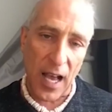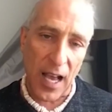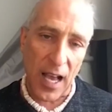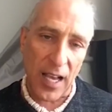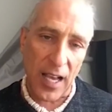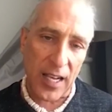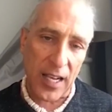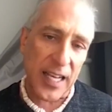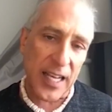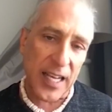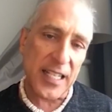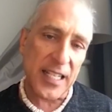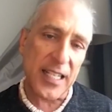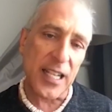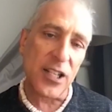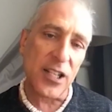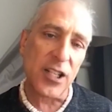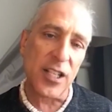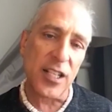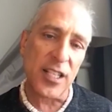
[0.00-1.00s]

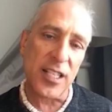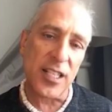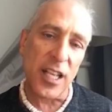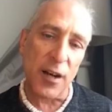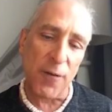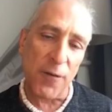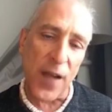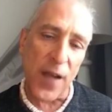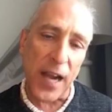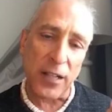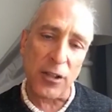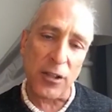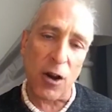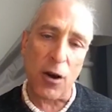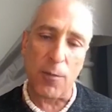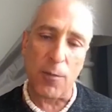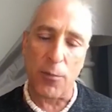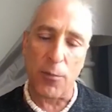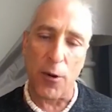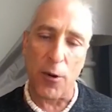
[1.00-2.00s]
conditions that affect
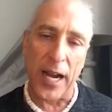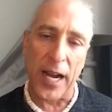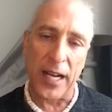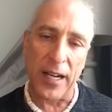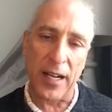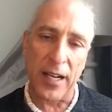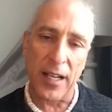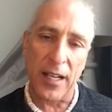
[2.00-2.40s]
our brain,